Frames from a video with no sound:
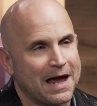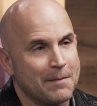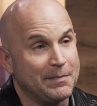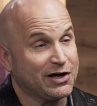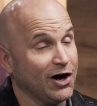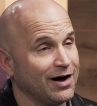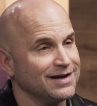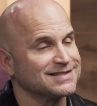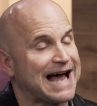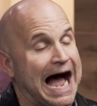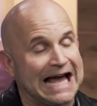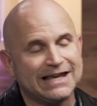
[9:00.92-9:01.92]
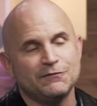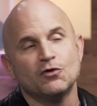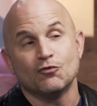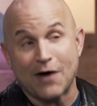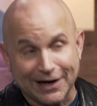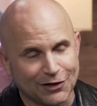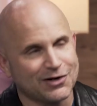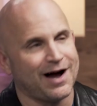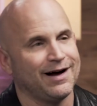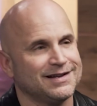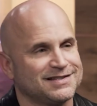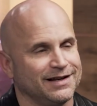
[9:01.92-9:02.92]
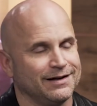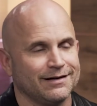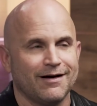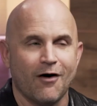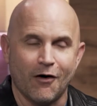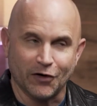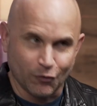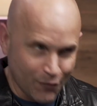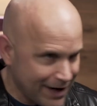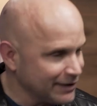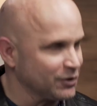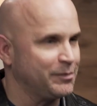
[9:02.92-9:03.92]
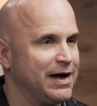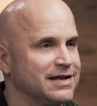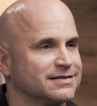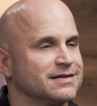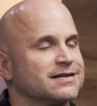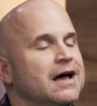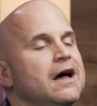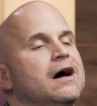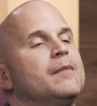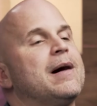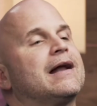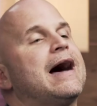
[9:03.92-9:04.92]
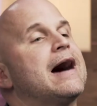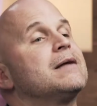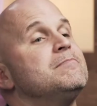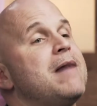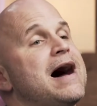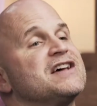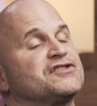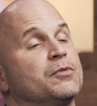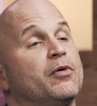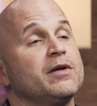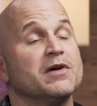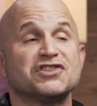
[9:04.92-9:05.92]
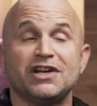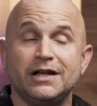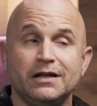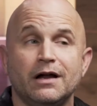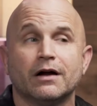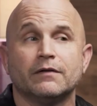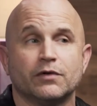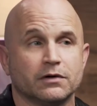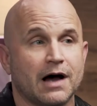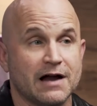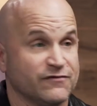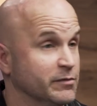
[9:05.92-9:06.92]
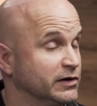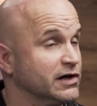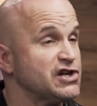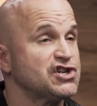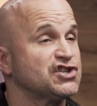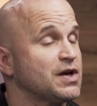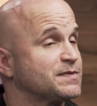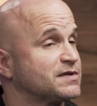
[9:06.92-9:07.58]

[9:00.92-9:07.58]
Because I give you regular content on a regular basis about how to master pretty much any area of your life, from relationships